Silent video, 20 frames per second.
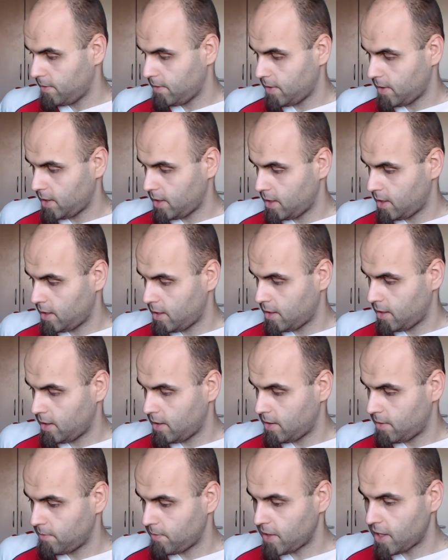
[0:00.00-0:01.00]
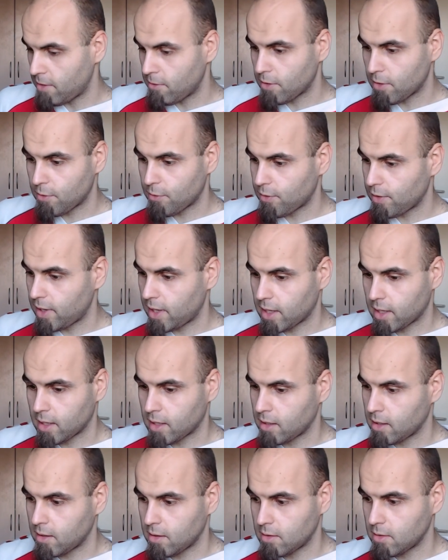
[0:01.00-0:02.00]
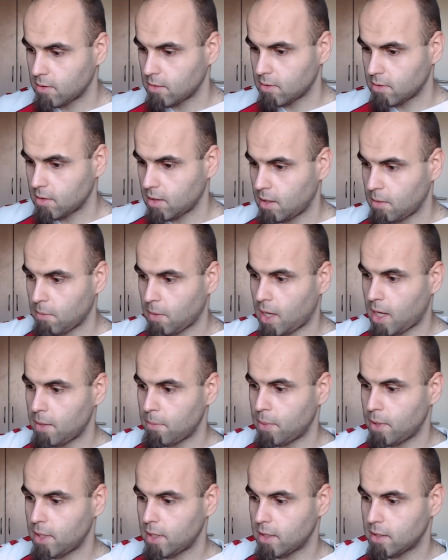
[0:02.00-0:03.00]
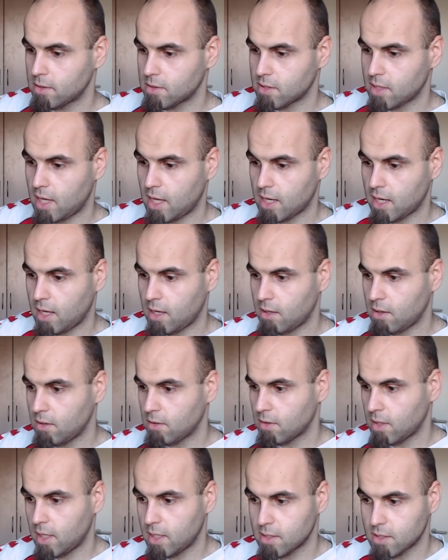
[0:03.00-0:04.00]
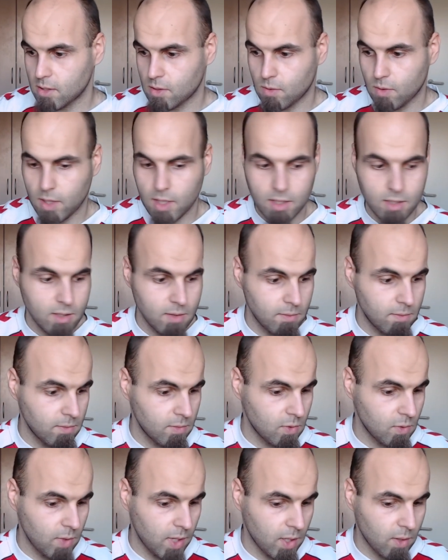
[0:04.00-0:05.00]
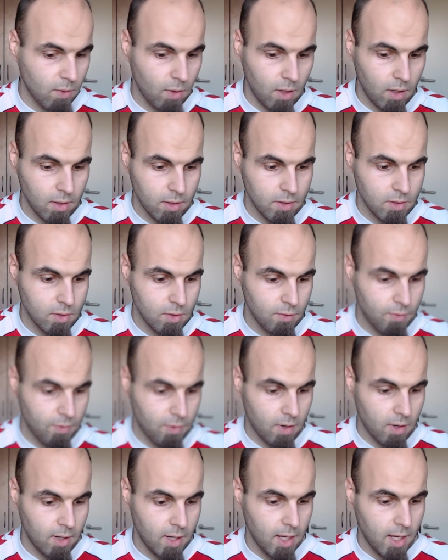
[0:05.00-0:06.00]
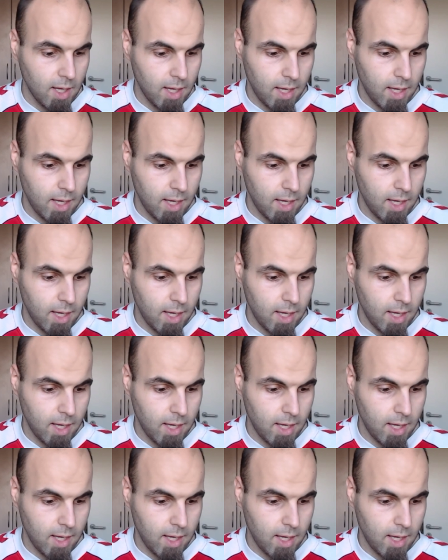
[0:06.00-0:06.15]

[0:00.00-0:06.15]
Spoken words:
Everything, in my opinion, stand out as some great quality so far,